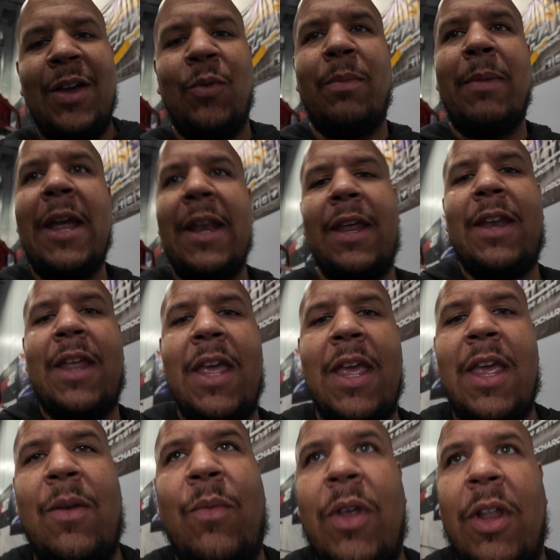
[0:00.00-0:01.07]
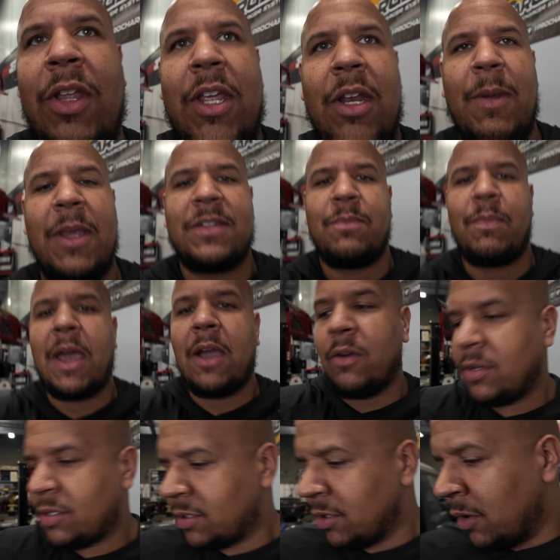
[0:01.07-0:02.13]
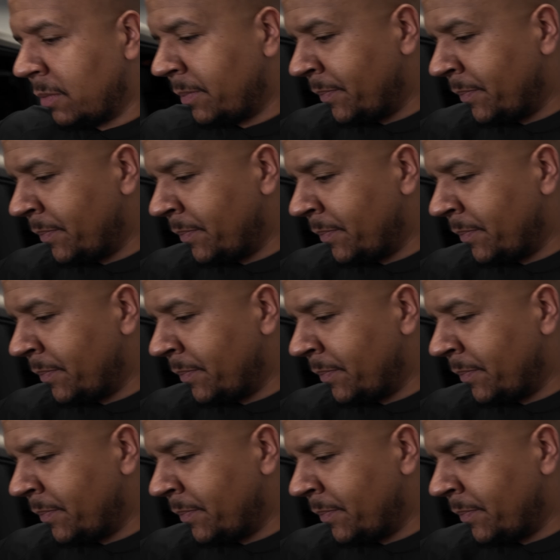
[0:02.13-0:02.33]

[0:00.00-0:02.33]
We made it, and we are looking to make some power. So